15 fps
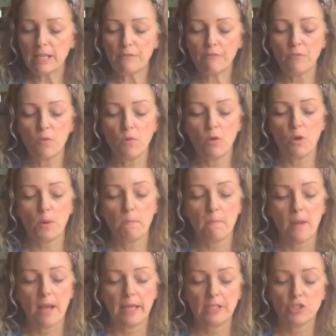for
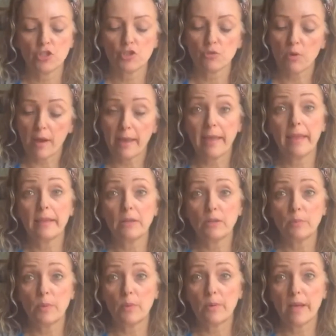my triangle
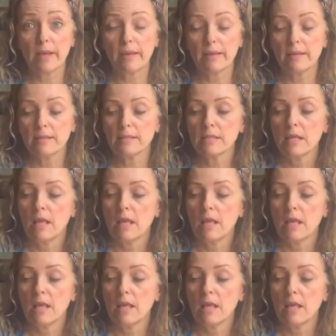Bourekas,